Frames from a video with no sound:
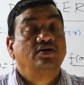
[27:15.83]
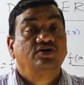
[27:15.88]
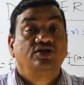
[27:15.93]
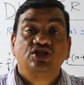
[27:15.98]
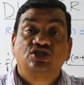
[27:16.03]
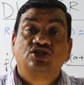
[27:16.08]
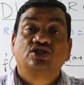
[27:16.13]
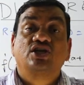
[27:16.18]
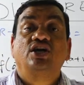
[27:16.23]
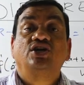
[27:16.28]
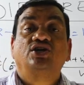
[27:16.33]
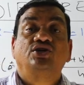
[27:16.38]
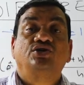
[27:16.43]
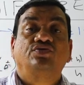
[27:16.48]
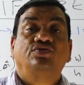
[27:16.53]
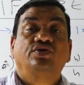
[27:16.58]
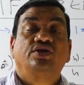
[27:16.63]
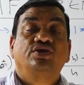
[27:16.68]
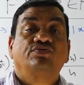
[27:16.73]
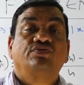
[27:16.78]

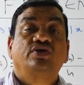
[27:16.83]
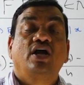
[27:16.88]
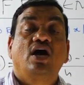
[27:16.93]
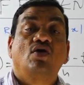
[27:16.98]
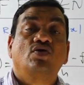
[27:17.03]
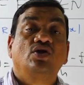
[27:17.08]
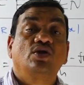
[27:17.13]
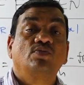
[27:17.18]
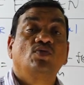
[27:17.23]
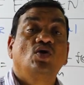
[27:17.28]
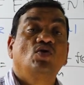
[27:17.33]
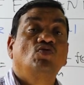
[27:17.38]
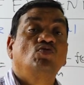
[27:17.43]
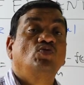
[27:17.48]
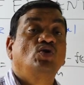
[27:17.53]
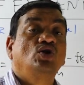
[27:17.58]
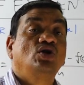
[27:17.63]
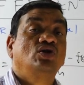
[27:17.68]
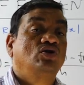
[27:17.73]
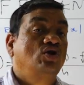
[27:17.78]
discontinuity, we have
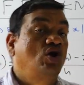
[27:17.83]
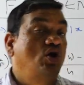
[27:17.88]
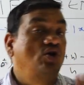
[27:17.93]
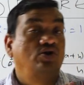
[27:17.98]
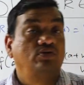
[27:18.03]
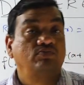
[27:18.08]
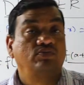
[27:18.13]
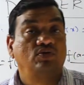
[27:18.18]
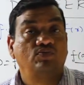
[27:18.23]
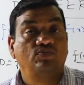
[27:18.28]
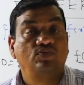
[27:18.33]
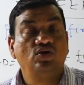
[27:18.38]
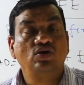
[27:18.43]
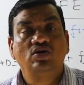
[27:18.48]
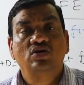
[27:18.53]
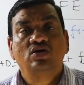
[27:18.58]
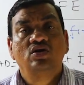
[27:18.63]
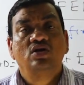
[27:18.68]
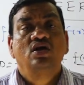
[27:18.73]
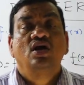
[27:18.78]
removable, non-removable.
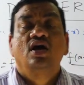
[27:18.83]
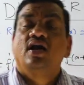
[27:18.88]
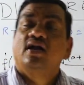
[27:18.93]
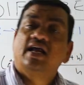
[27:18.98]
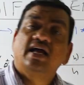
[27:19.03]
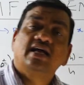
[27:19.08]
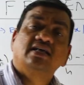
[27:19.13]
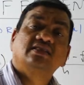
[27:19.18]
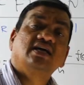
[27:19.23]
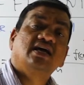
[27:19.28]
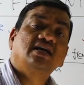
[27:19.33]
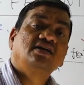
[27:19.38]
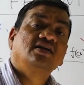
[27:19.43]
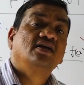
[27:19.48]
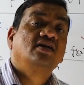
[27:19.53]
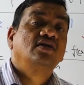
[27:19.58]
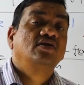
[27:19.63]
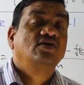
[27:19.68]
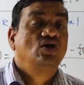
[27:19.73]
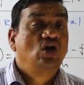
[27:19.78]
Like
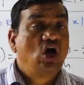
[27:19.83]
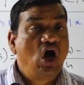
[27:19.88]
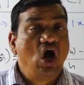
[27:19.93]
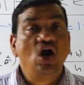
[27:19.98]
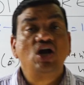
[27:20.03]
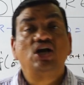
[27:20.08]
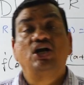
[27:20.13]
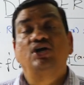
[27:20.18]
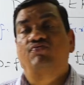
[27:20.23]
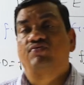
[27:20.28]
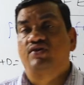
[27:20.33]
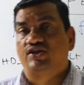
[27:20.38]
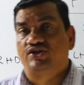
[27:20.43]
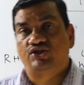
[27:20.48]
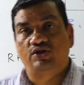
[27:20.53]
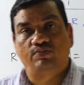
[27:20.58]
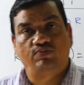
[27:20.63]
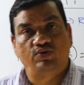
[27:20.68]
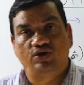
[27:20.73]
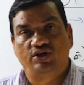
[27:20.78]
that,
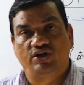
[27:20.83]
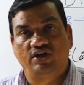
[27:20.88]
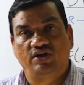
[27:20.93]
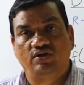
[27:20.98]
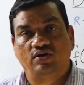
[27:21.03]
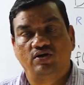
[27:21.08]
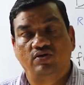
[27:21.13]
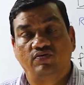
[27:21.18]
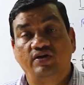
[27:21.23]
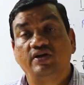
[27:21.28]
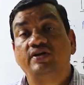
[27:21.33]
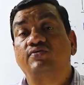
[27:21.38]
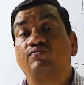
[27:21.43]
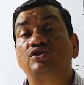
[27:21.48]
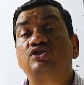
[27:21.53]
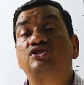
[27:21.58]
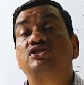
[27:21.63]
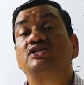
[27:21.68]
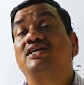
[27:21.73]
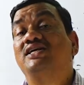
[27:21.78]
non-differentiability, in
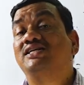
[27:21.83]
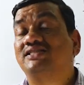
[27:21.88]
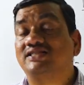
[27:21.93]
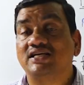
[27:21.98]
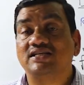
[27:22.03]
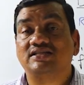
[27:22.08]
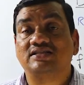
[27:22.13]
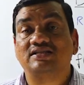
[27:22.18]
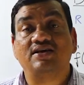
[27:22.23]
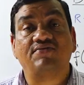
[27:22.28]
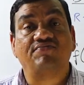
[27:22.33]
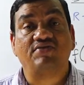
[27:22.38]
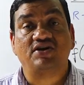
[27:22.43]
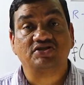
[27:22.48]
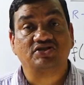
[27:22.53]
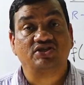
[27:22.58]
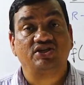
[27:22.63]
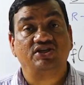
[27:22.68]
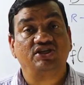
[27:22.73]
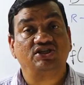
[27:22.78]
which cases the
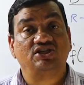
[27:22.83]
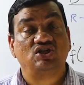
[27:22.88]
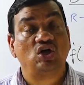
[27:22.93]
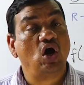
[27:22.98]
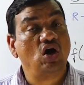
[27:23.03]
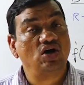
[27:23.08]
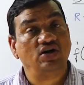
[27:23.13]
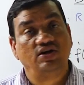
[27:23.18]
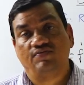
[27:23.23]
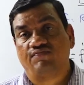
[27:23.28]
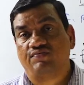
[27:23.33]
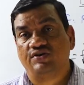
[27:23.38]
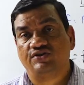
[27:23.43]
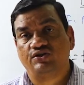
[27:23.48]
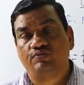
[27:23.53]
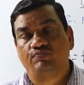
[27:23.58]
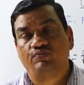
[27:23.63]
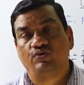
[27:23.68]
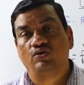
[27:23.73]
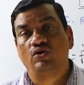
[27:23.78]
function is not
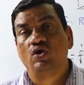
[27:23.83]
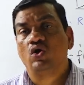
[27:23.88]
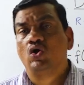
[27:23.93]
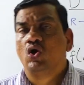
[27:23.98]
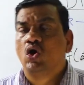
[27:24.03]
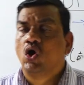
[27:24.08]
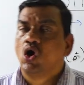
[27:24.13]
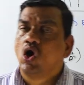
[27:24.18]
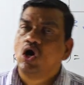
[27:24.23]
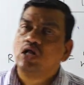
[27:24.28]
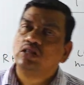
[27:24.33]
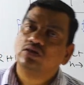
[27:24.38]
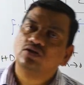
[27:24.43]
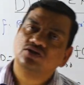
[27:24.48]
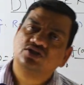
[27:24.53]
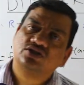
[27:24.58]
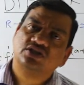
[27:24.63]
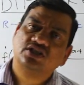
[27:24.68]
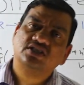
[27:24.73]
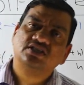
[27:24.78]
differentiable. All
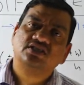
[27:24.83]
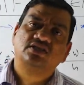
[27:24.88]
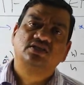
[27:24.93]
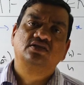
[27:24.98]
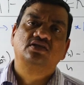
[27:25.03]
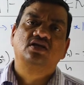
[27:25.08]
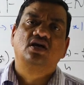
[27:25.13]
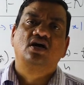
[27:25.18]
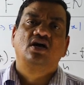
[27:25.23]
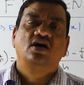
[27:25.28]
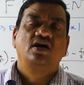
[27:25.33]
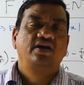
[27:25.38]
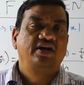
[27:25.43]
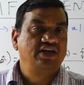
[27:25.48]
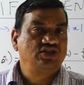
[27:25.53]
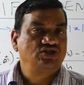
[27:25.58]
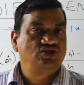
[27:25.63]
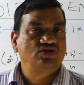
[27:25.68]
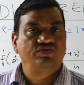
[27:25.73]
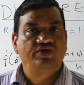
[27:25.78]
those things in the
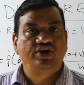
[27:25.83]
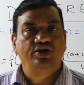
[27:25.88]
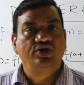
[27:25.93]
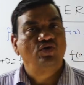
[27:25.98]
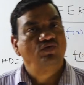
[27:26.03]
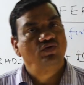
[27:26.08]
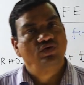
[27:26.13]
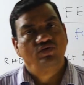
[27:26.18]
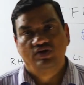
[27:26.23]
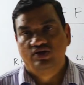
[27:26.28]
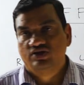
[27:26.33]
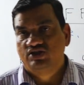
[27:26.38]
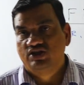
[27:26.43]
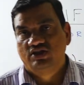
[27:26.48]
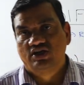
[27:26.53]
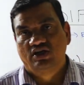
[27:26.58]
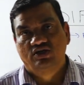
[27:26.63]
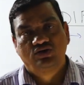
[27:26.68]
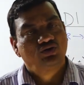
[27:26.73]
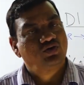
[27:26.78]
next video, we will see
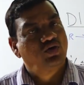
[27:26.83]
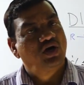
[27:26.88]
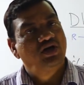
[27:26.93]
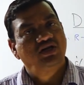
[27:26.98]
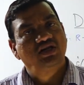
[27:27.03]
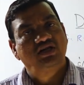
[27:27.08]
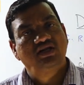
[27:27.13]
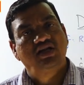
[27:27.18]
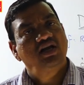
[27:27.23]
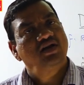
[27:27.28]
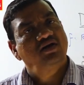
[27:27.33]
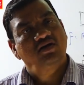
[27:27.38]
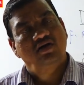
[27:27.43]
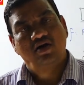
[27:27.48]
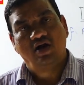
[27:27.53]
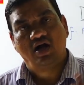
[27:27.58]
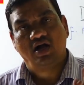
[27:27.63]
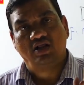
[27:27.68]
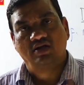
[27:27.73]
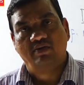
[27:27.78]
that. So, until then,
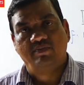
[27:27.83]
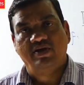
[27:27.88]
all the